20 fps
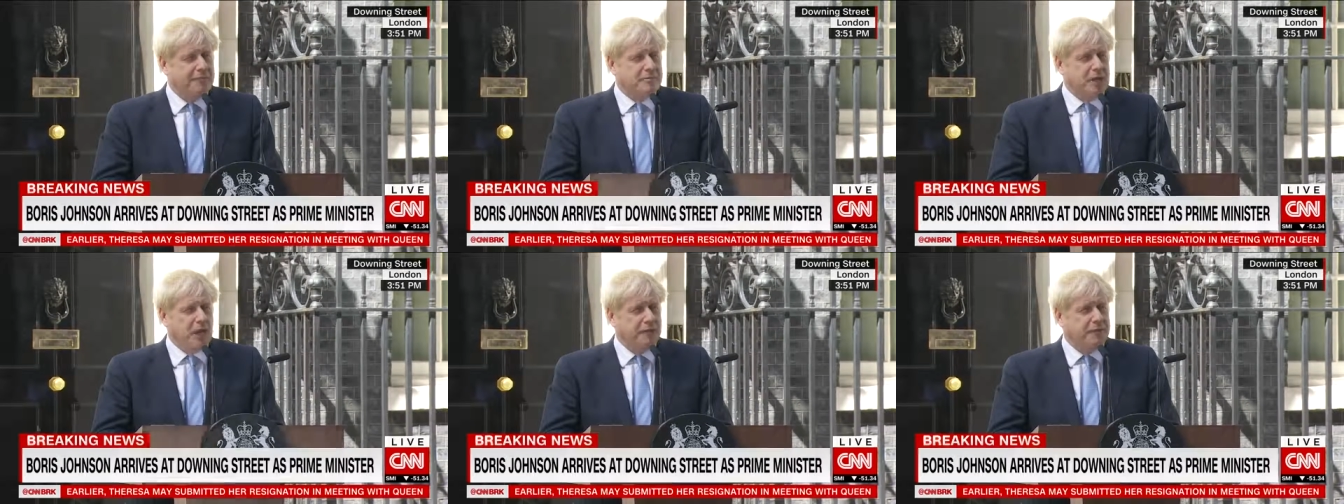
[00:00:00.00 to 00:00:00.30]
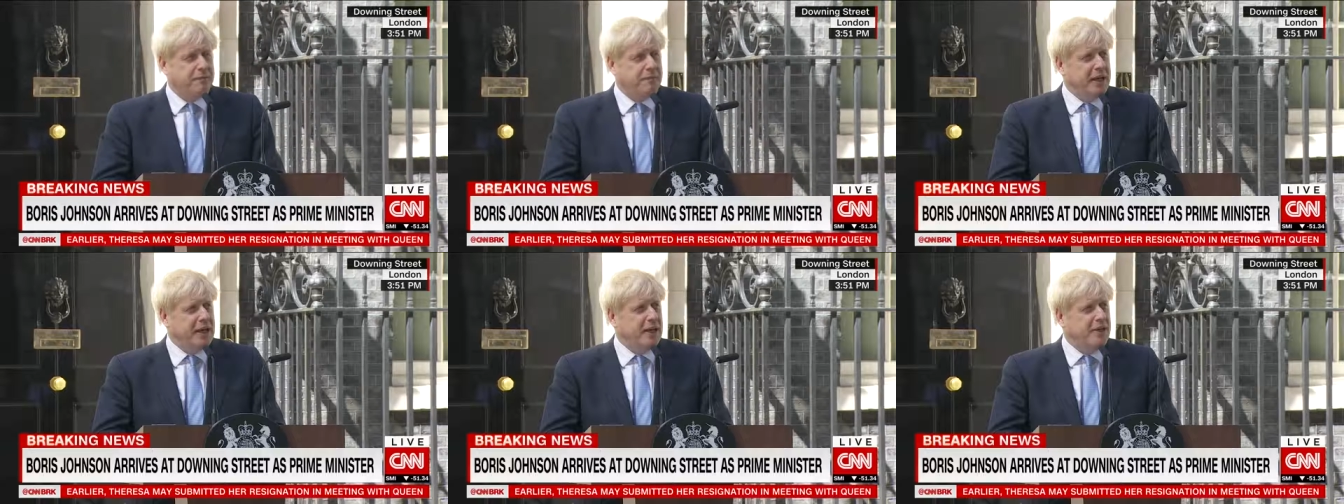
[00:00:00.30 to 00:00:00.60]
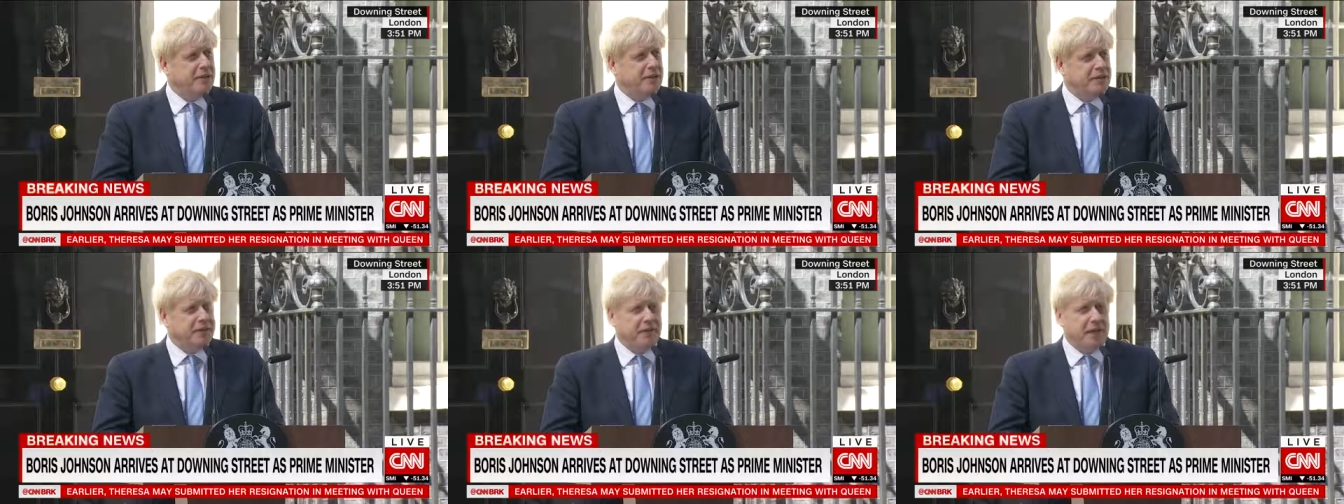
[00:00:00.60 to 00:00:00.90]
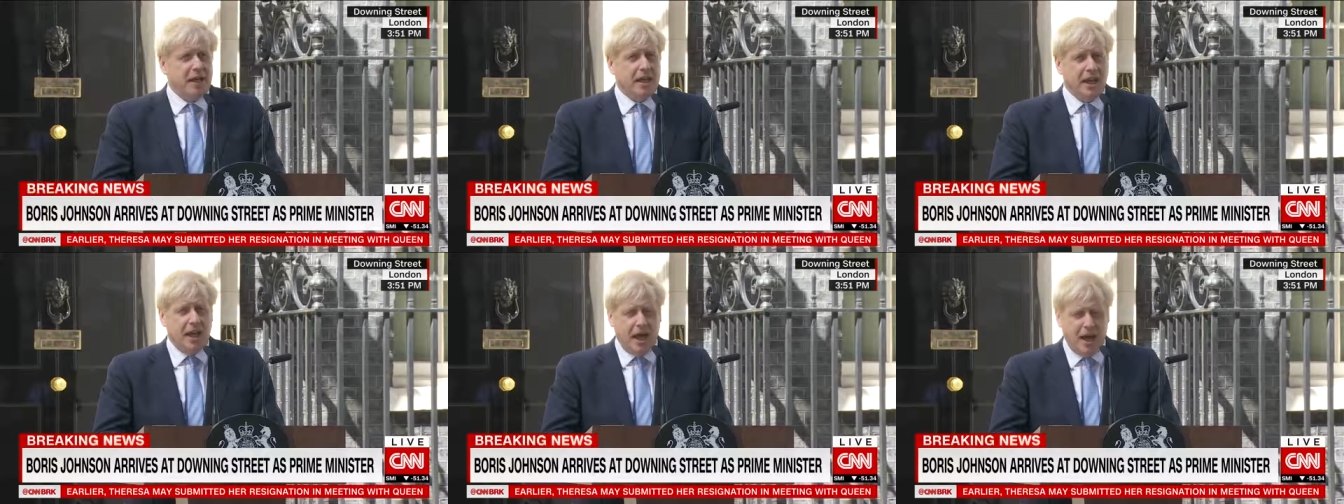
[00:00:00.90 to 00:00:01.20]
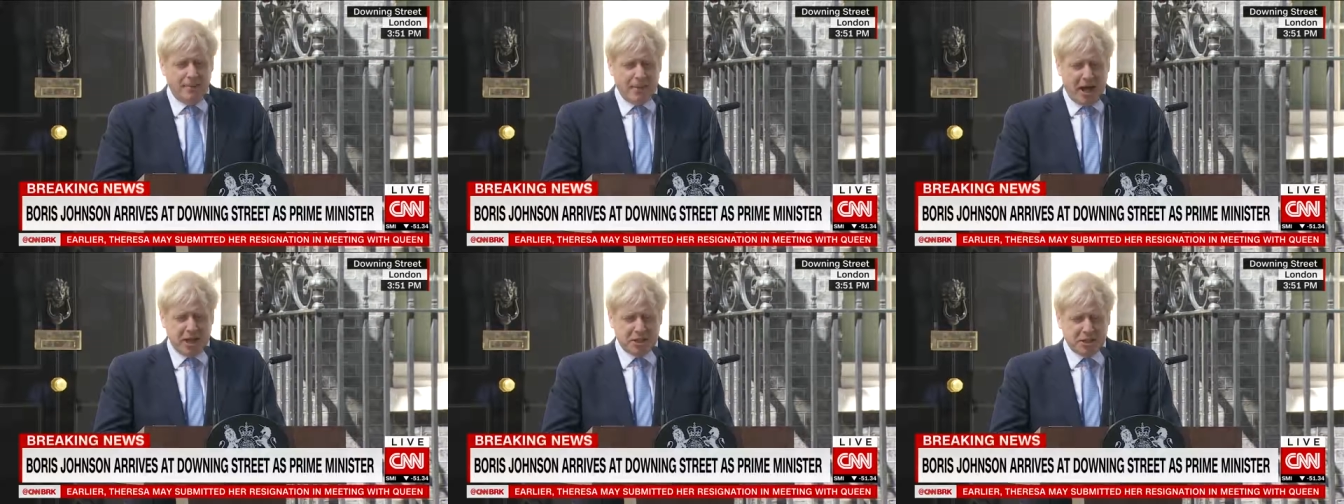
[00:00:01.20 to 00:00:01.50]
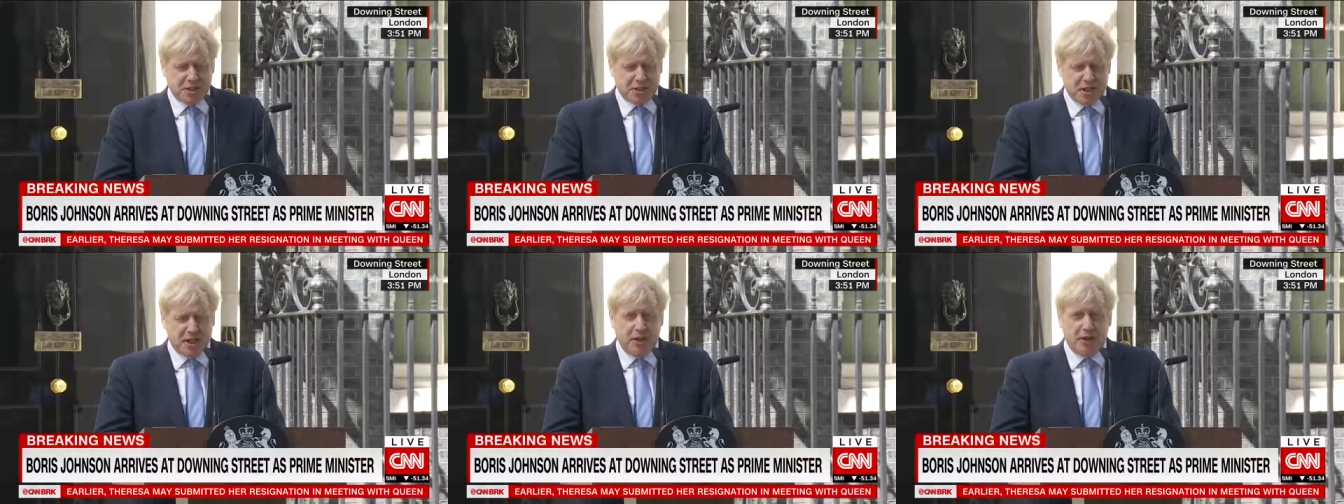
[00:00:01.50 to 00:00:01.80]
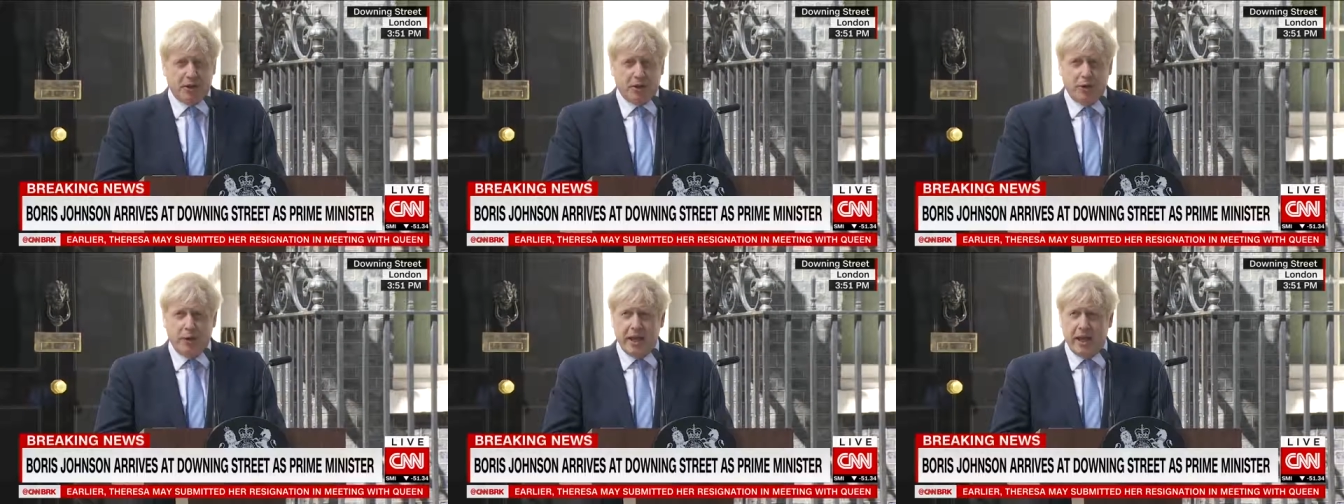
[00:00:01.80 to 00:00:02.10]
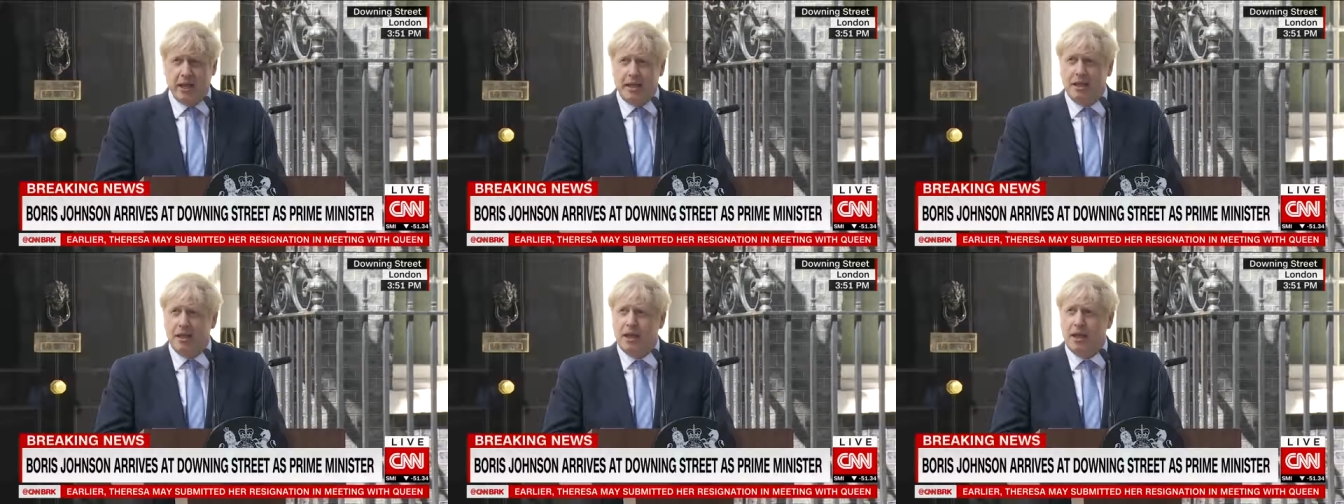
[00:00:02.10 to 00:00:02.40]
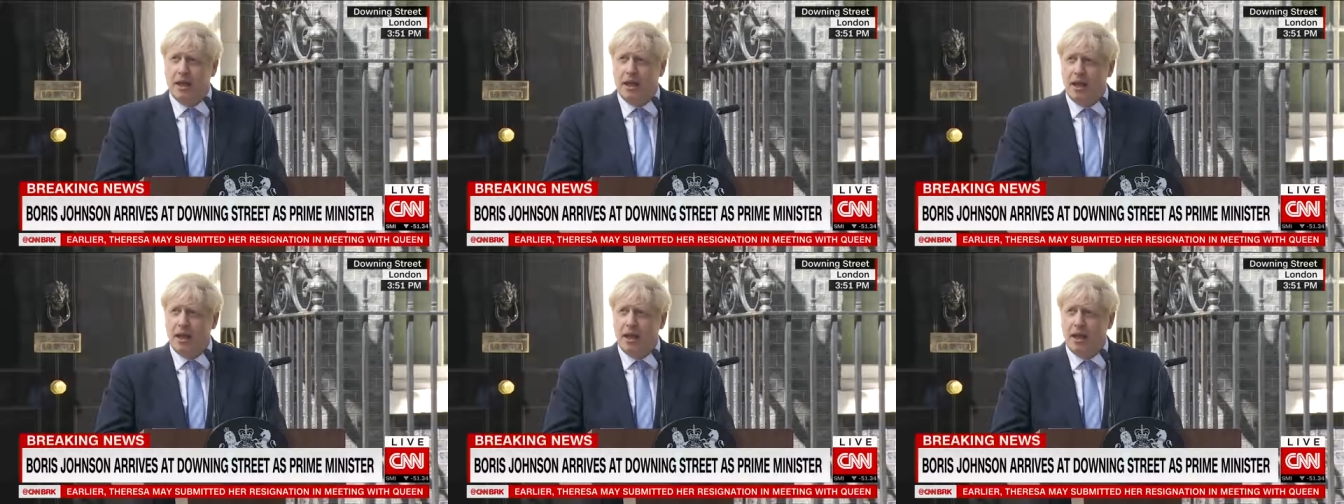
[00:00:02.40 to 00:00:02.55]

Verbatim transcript: just been to see Her Majesty the Queen,